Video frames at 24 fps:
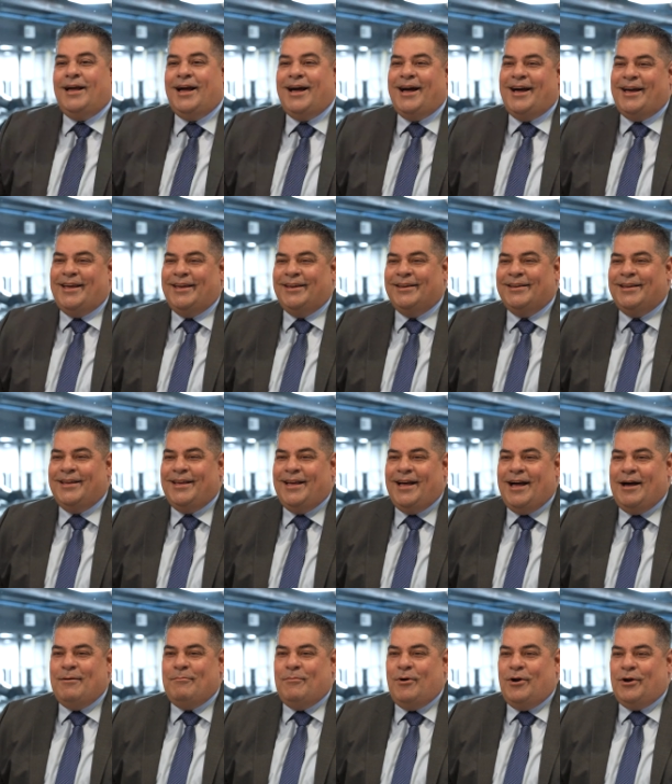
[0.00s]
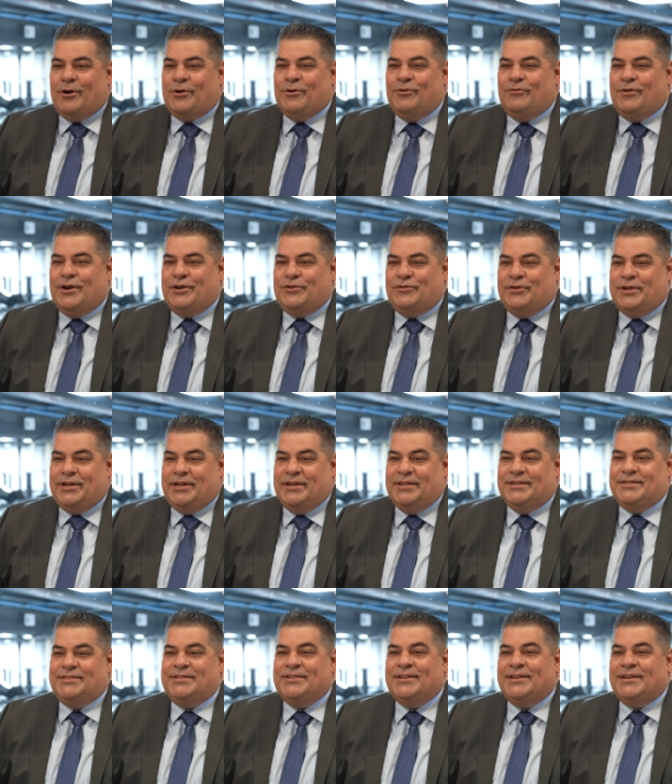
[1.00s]
Hi, I'm Marco
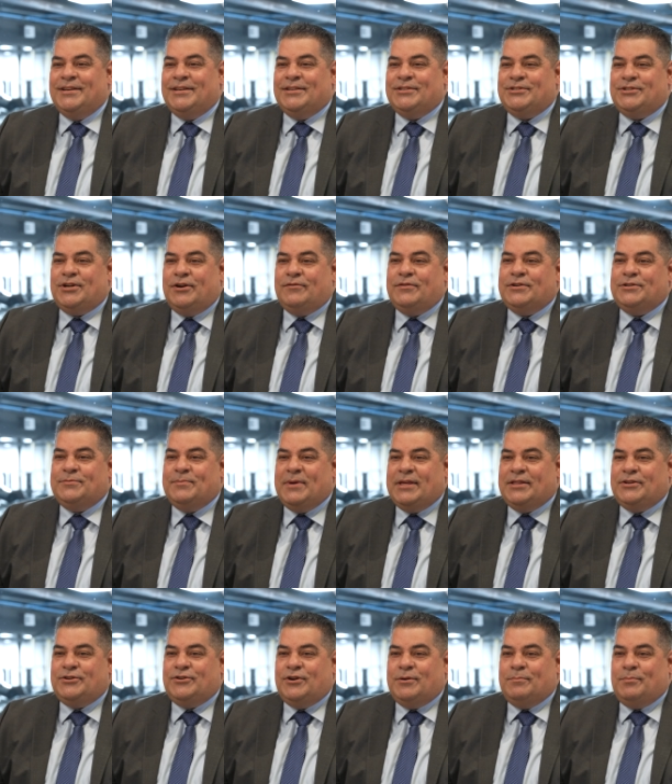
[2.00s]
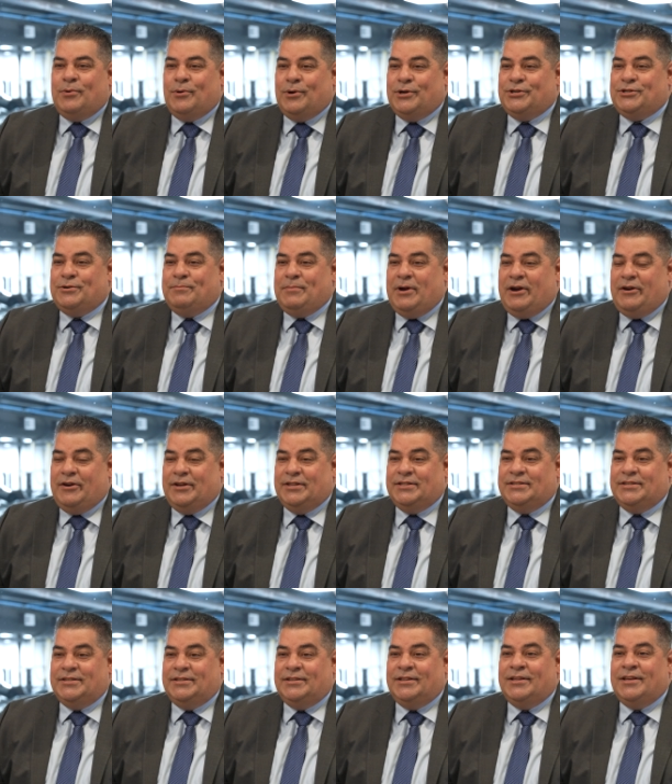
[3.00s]
Rodriguez, Service Manager at Porsche
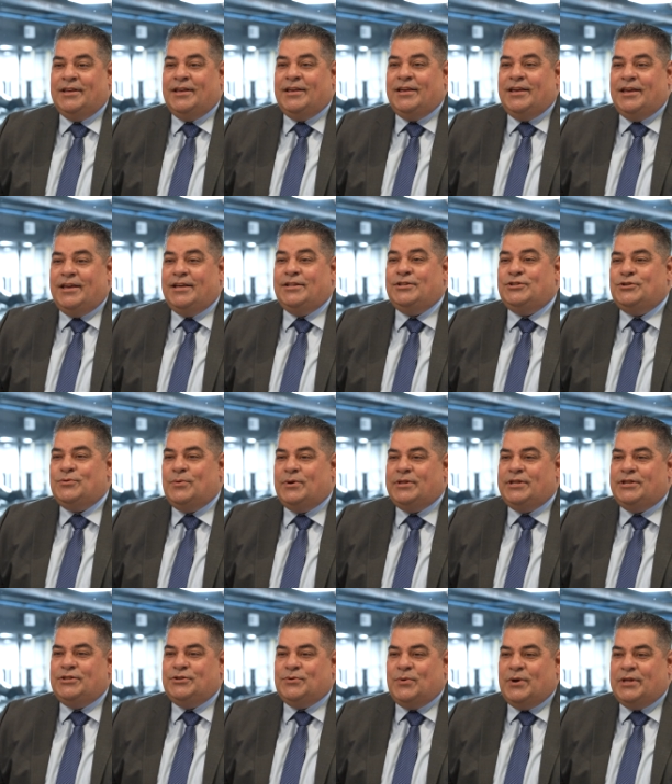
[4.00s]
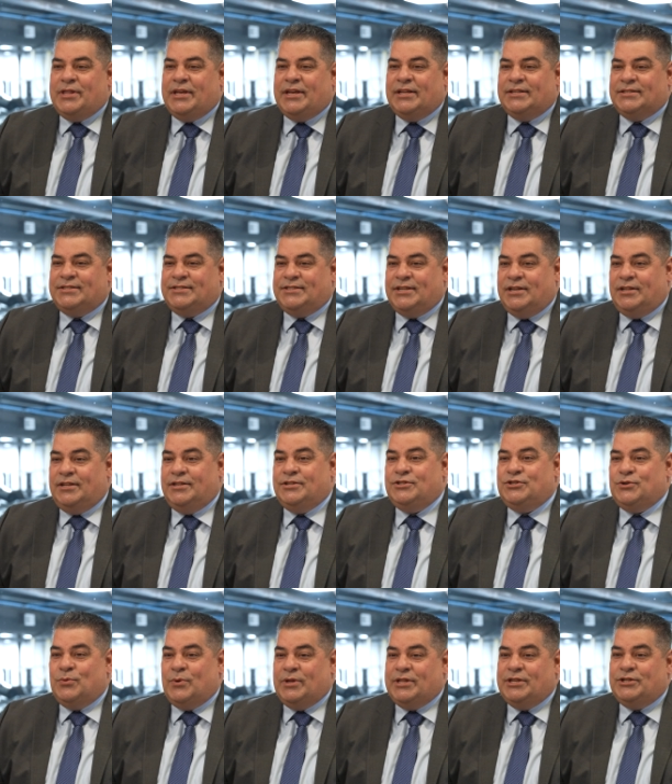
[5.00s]
Barrington. In 2020 and still
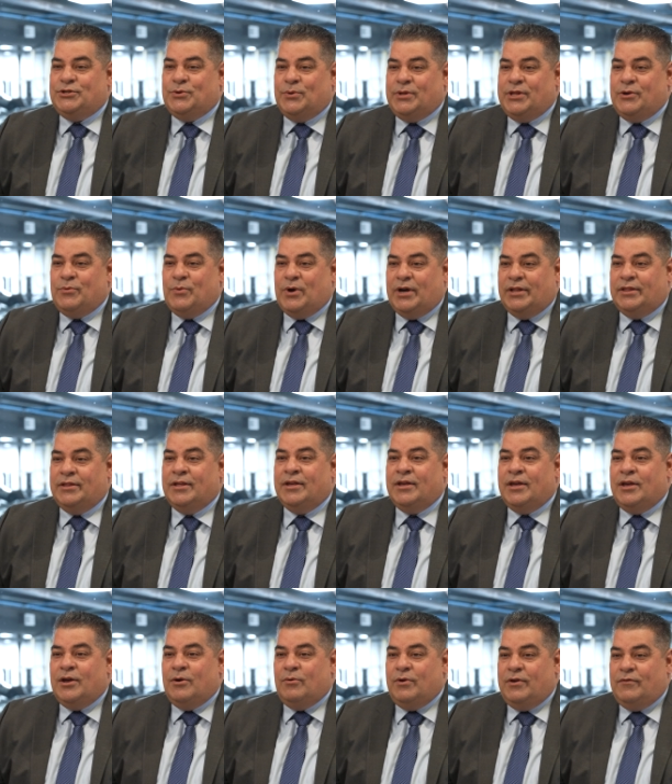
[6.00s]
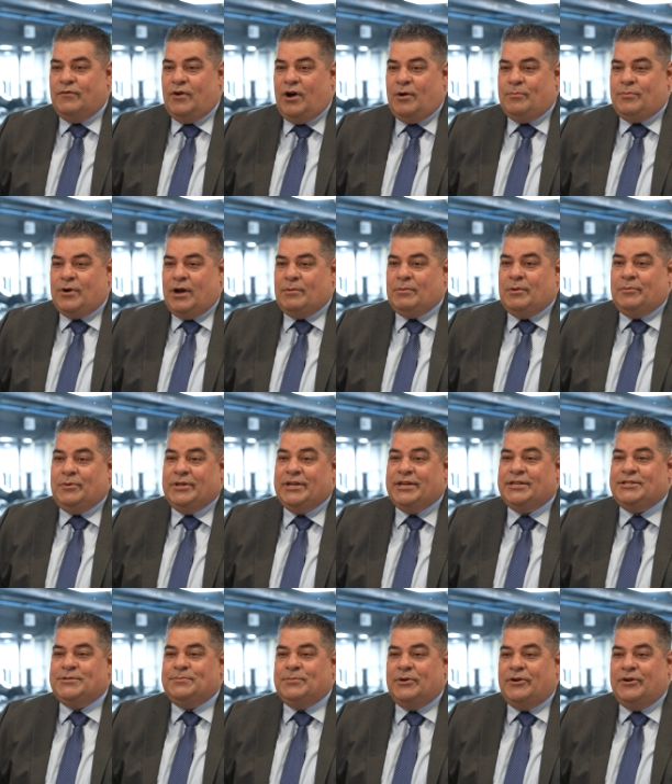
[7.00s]
in 2021, we've all probably
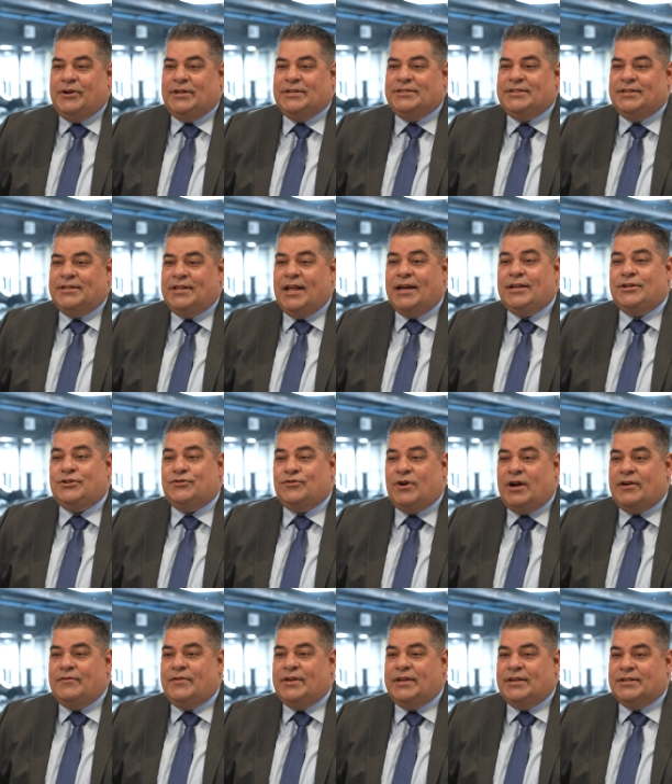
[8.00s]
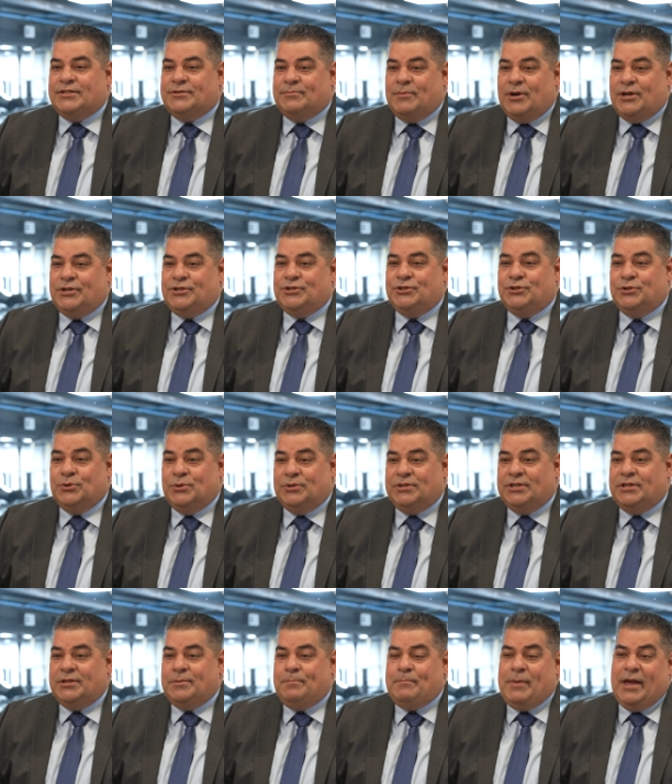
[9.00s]
experienced not driving as much due
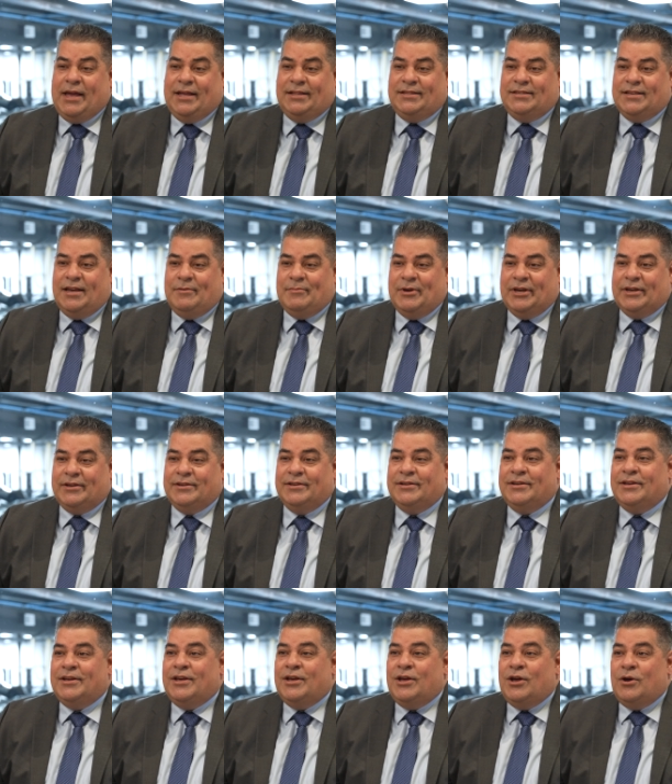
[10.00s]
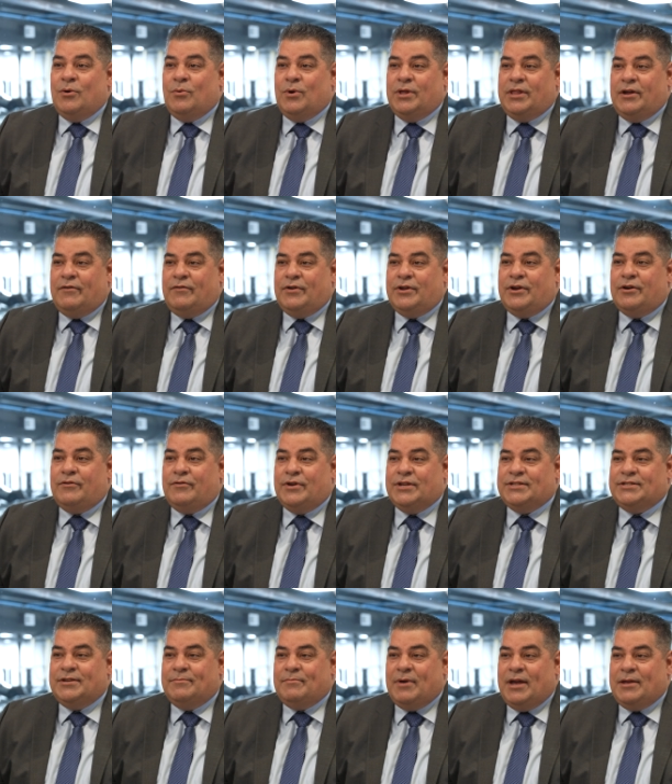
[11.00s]
to the pandemic. Whatever your
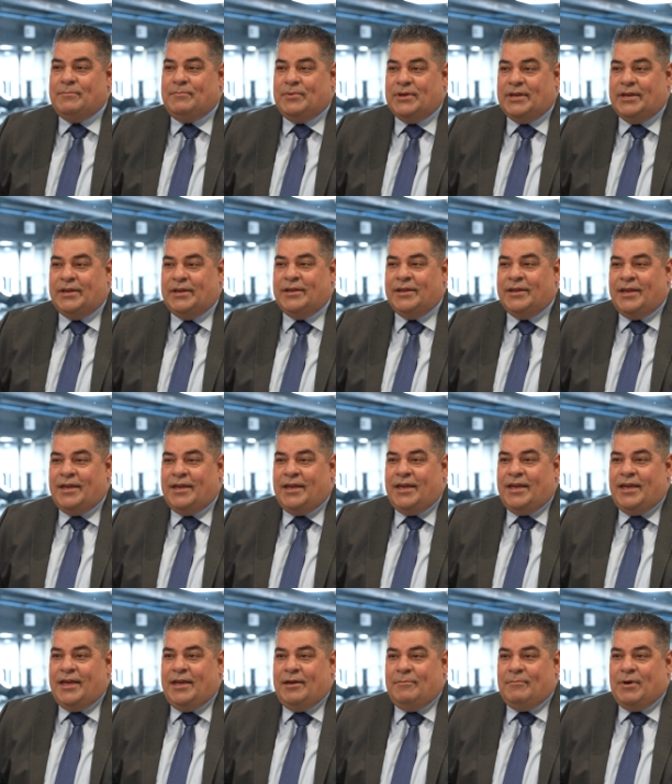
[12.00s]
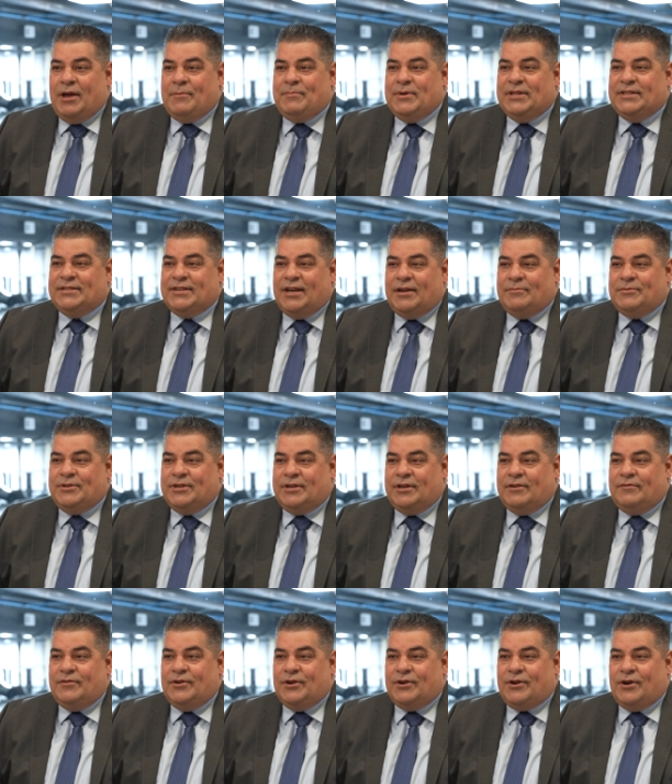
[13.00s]
reason might be, it might be time to
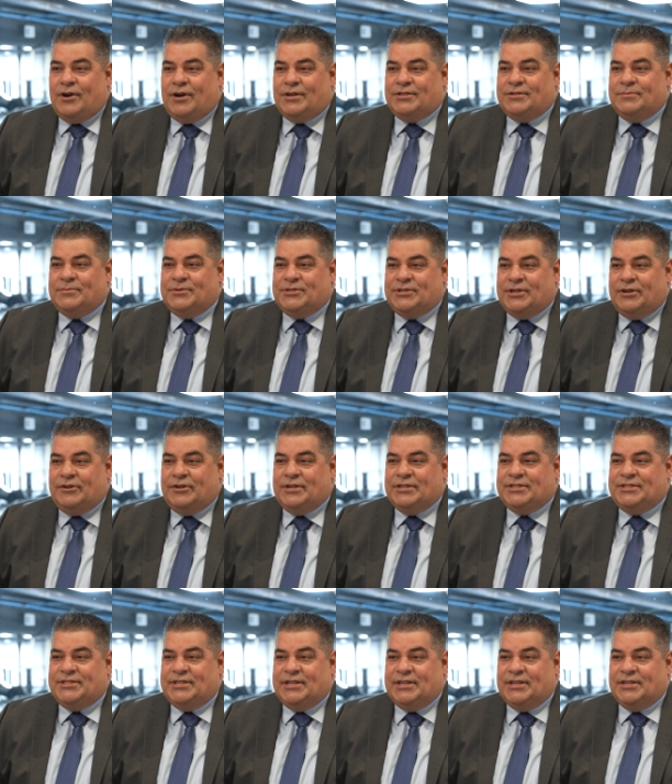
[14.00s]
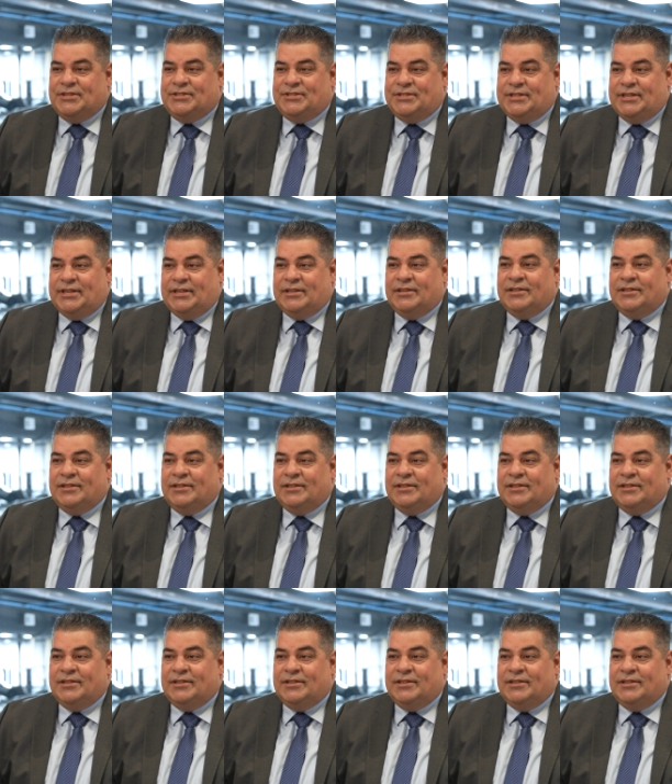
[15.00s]
give your car some serious TLC.